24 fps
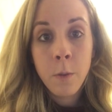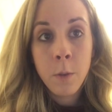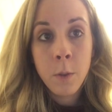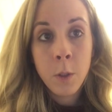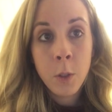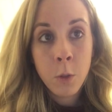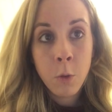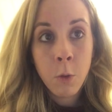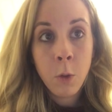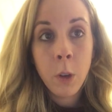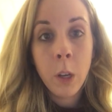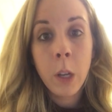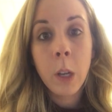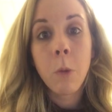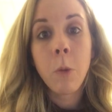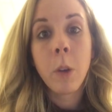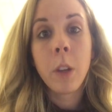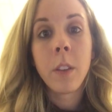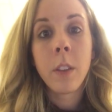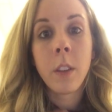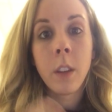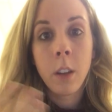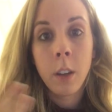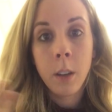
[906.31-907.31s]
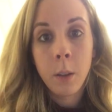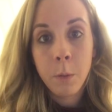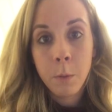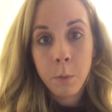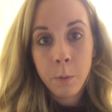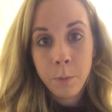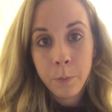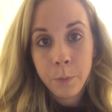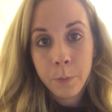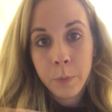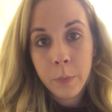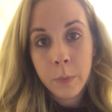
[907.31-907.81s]
screwing with their
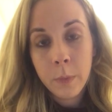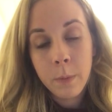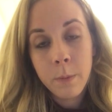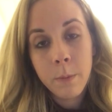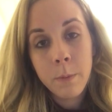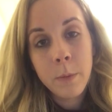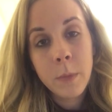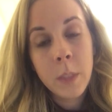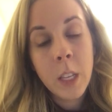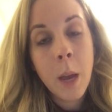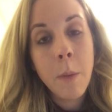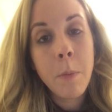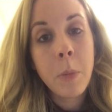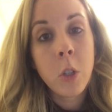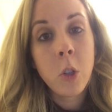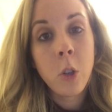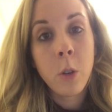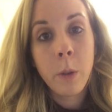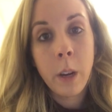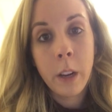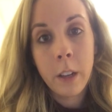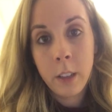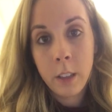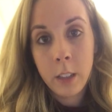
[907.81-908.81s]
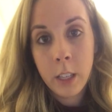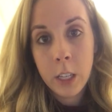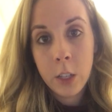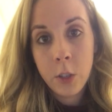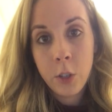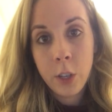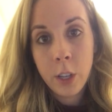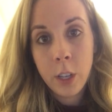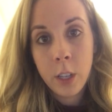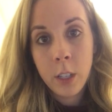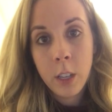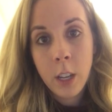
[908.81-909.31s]
temperature
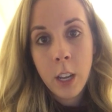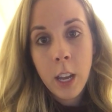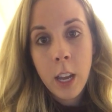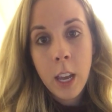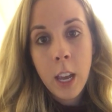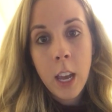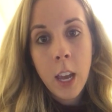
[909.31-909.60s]
regulation.